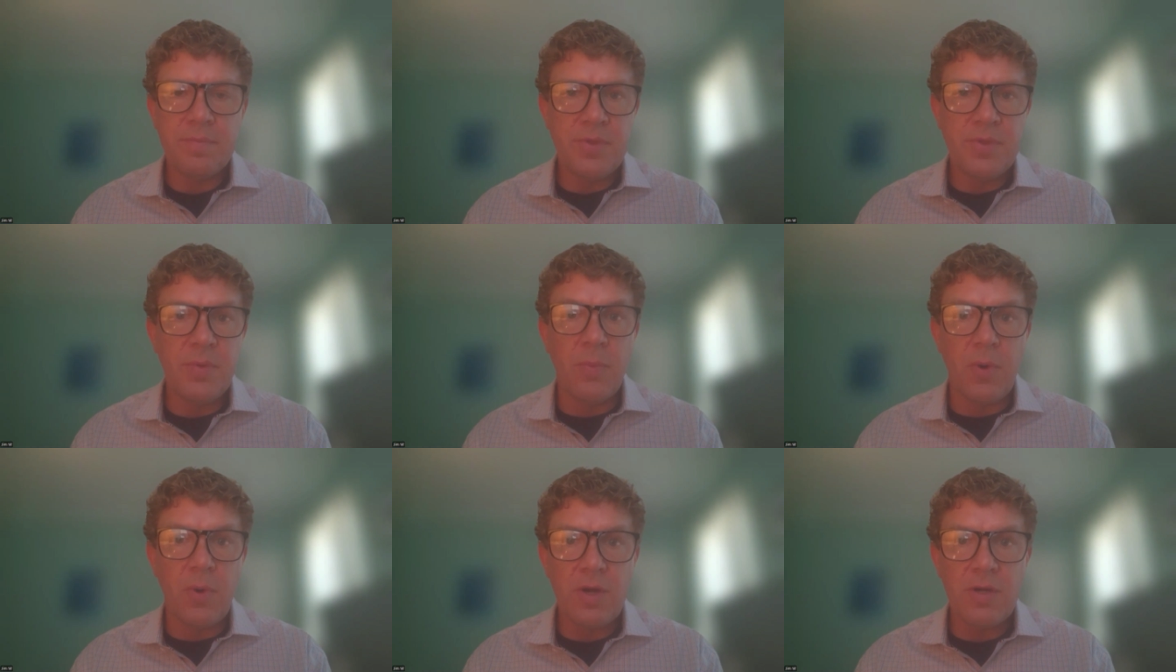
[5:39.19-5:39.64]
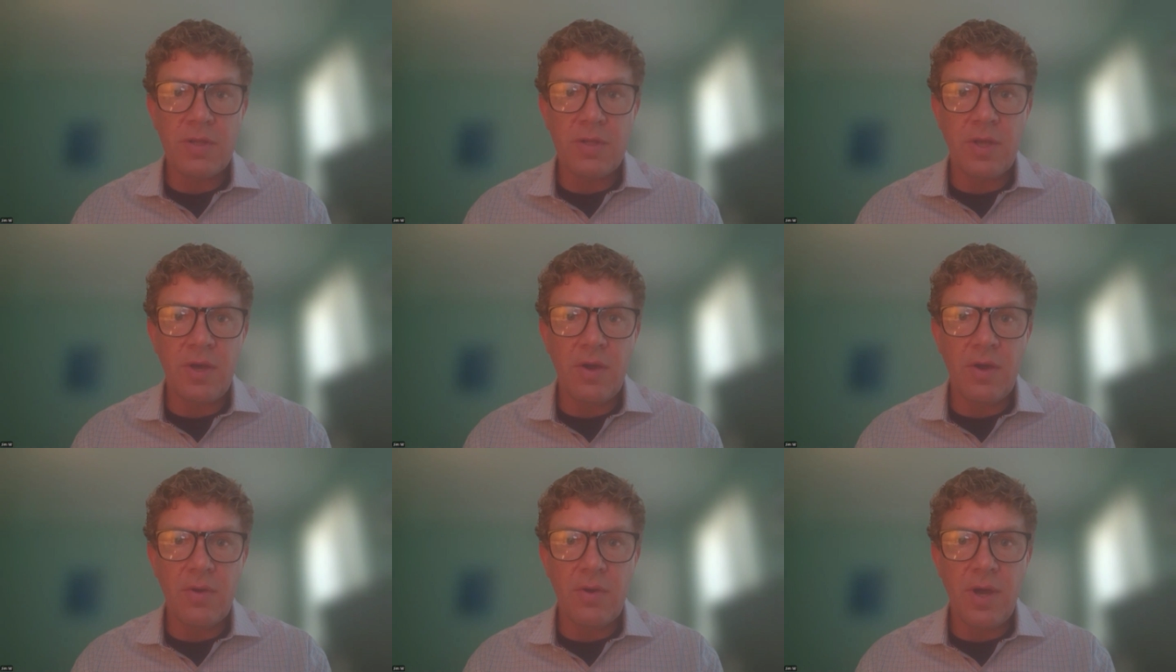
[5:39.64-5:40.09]

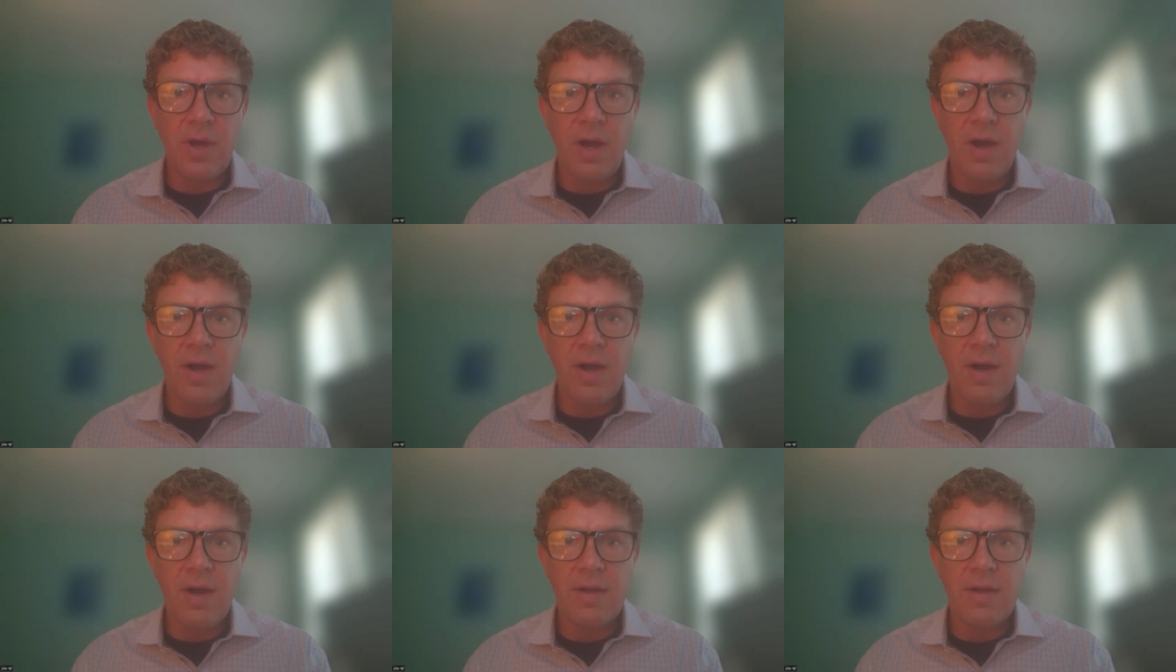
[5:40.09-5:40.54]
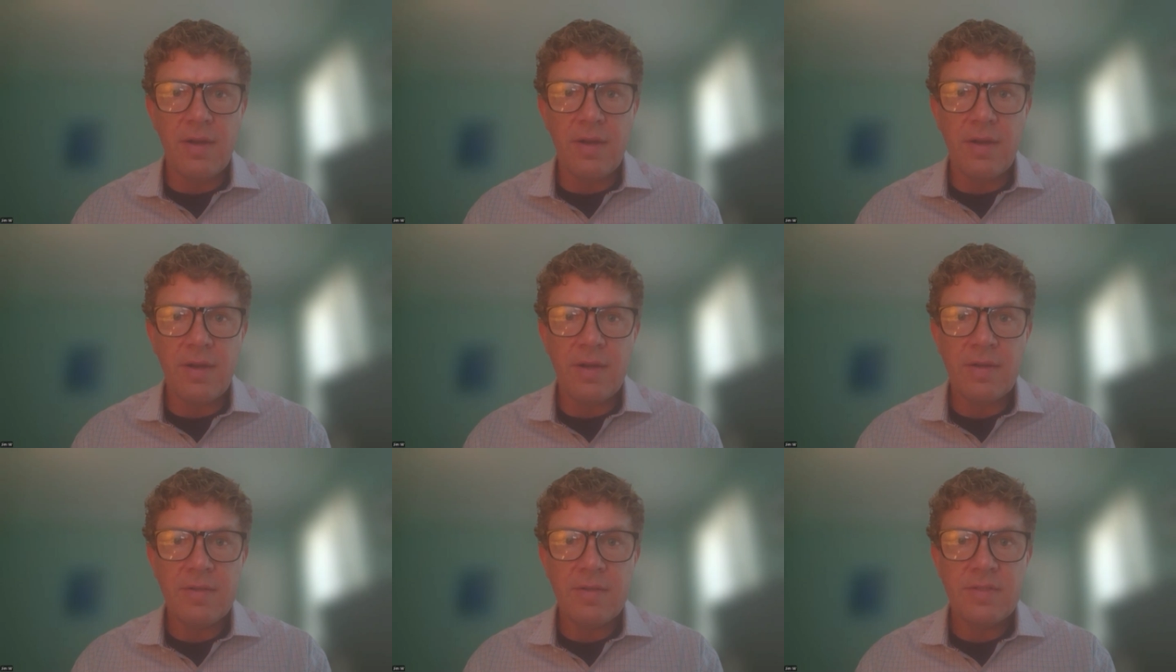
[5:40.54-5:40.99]
workload
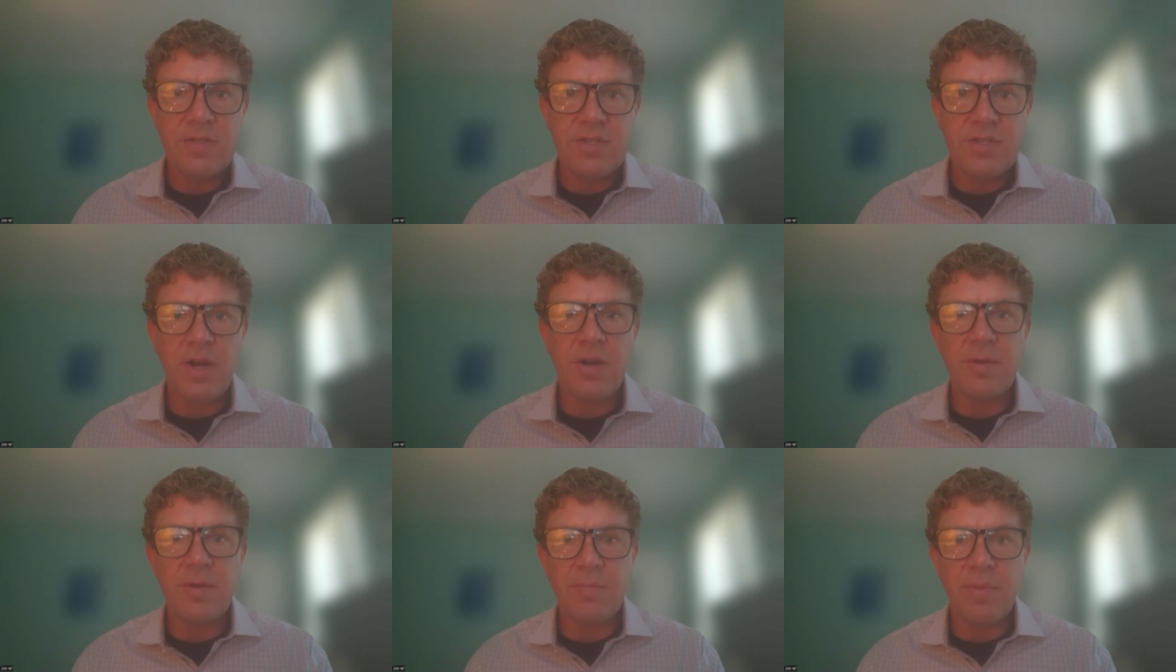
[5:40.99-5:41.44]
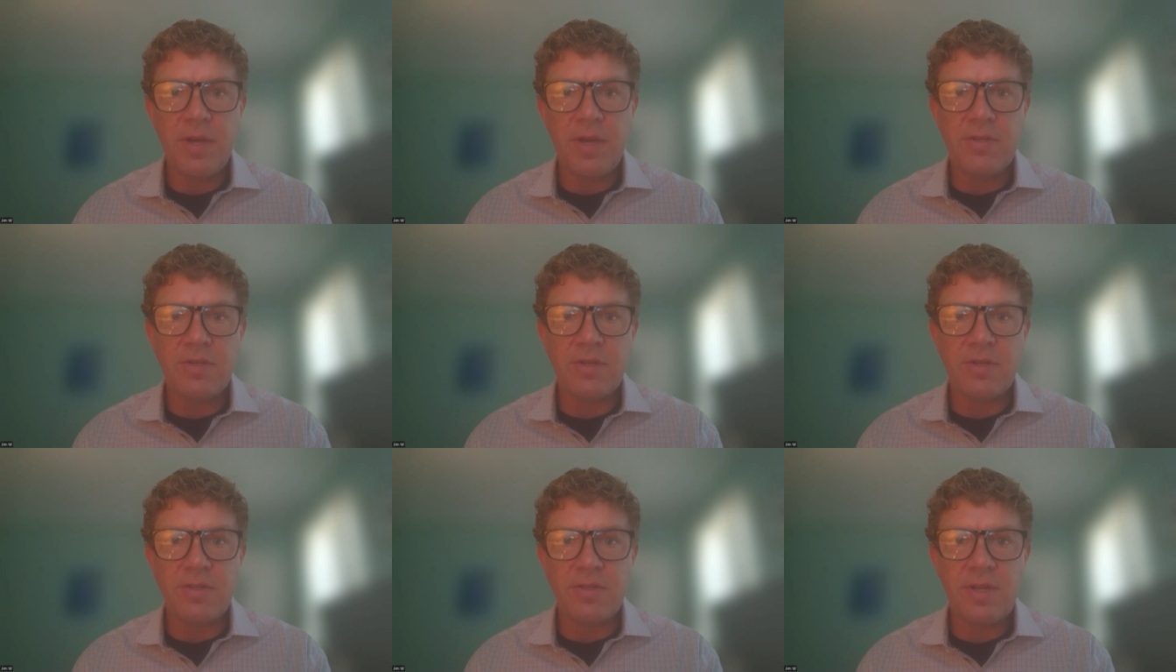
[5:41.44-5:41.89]
on starting
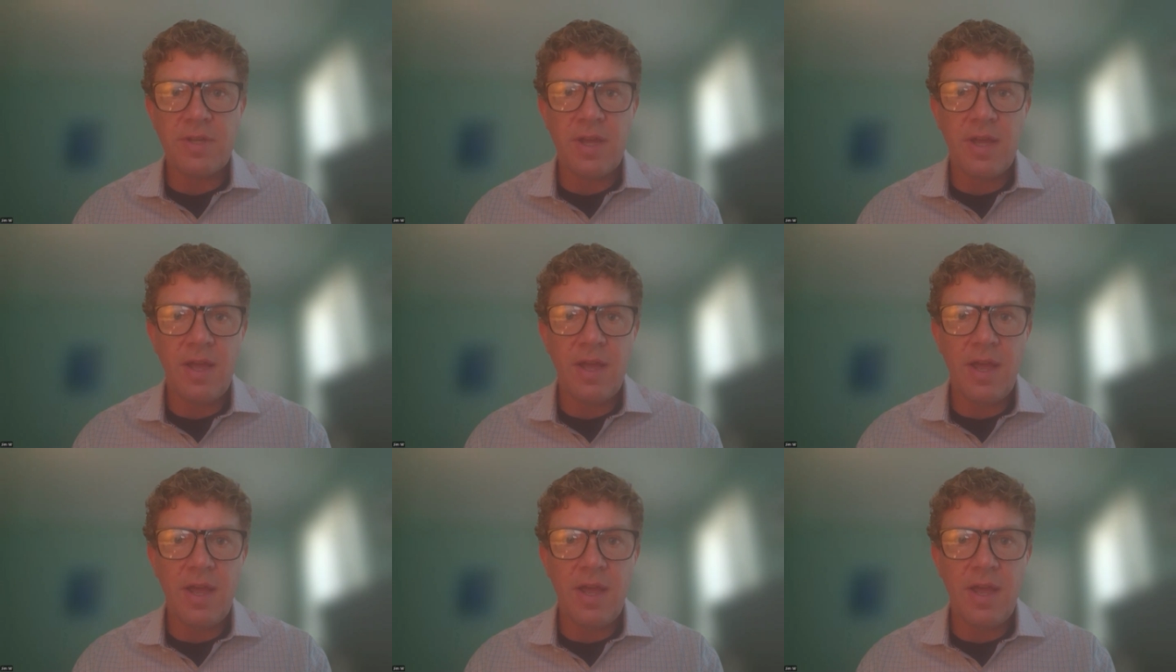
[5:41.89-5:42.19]
pitchers